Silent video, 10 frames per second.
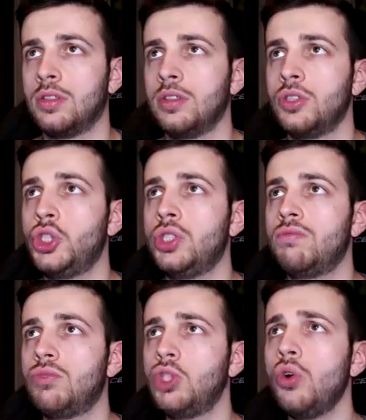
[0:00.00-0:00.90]

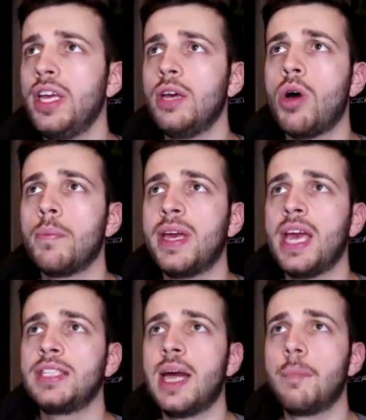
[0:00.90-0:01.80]
Surely he won't be
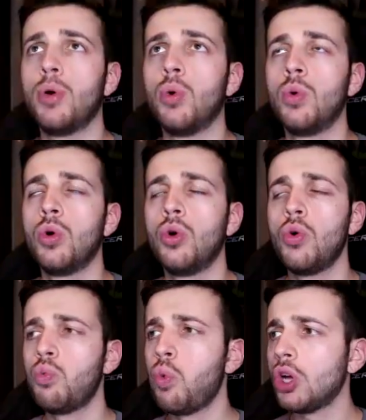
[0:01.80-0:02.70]
getting to that ball.
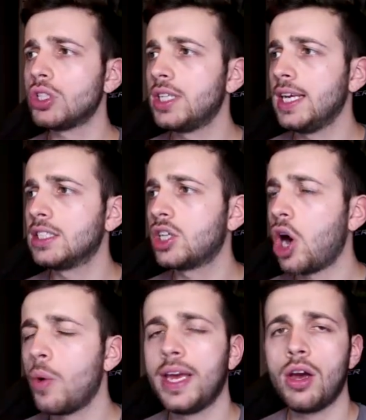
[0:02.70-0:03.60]
What is going